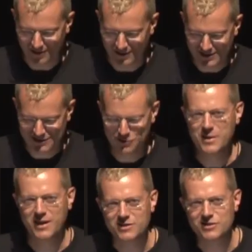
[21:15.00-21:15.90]
this is too
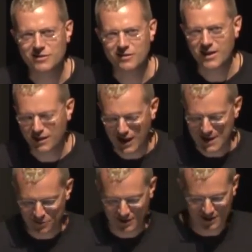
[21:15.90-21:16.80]
much, right? A
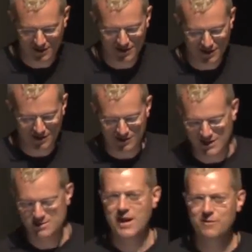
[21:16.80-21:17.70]
library
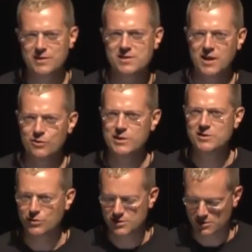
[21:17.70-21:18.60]
doesn't have this kind of
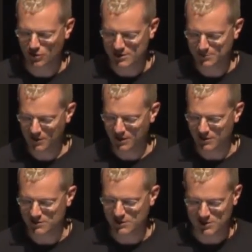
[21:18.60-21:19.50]
resources or
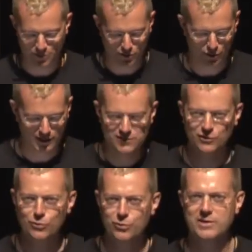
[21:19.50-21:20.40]
experience to support all these
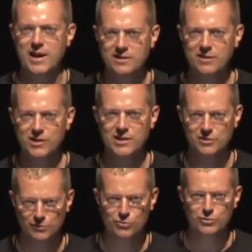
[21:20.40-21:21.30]
tools and activities
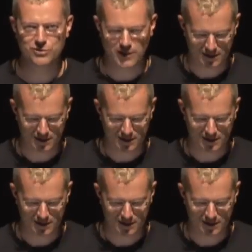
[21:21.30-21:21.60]
and rules, right?